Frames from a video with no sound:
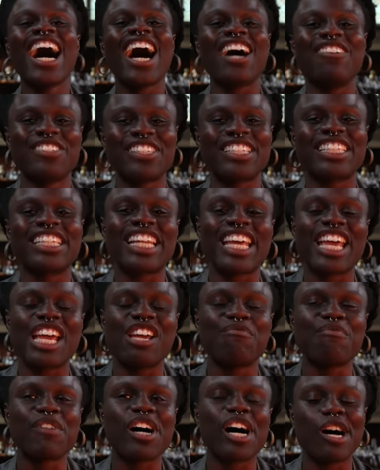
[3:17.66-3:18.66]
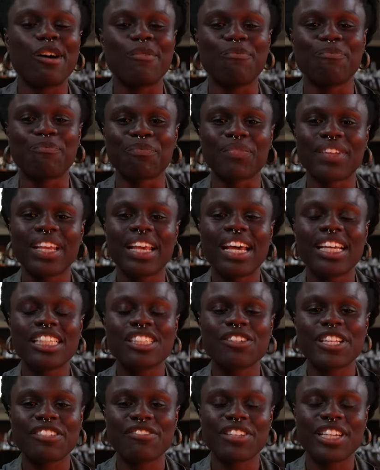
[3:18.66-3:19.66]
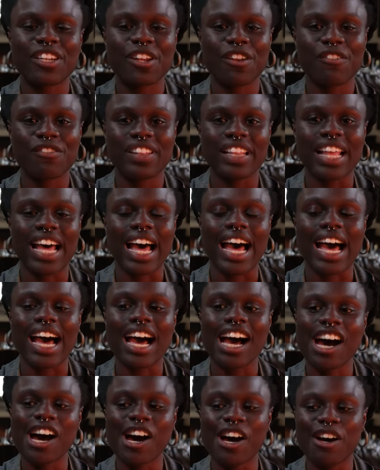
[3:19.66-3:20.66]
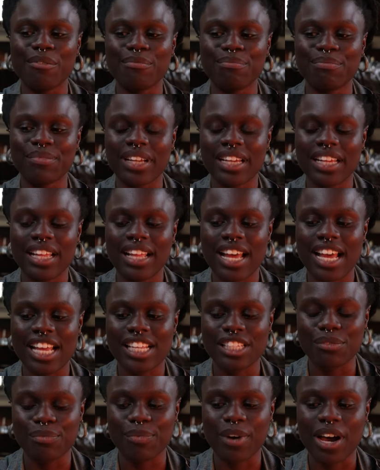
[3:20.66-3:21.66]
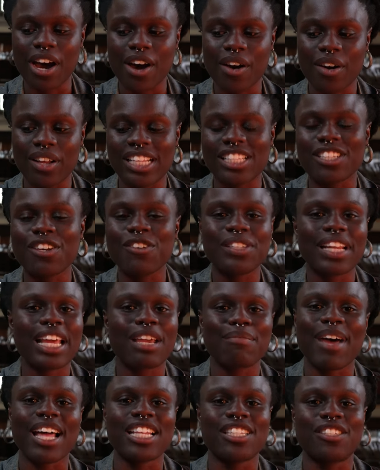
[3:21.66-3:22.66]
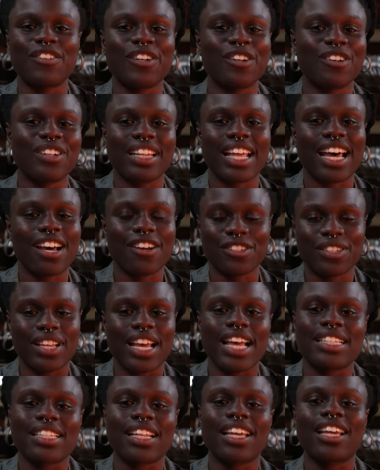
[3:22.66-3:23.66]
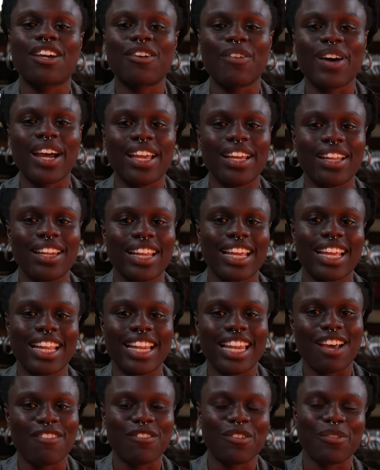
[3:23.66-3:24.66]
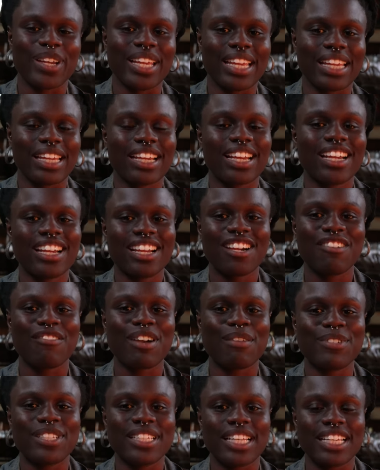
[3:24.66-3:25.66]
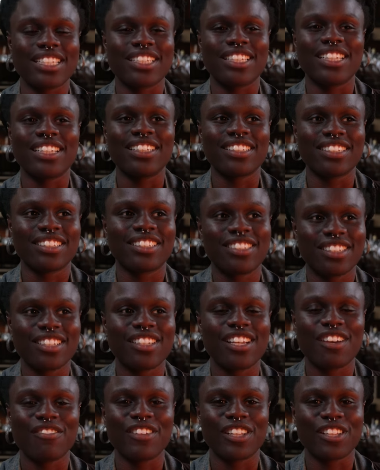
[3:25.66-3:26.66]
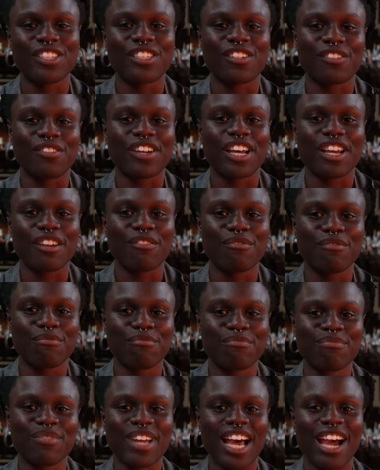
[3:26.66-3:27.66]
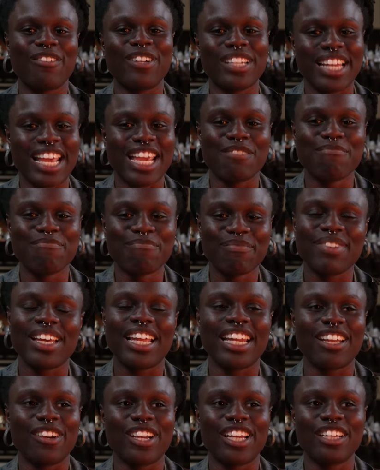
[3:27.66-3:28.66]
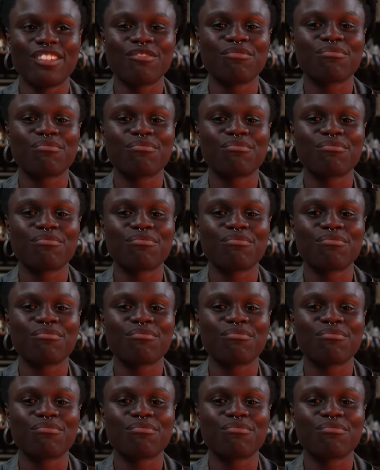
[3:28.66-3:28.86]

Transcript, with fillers: I'm just going to name, um, so it's really known for that um, as well. There's also like Mansfield that also has like quite like a left-wing reputation. Okay. Those are five I would it, name anyway.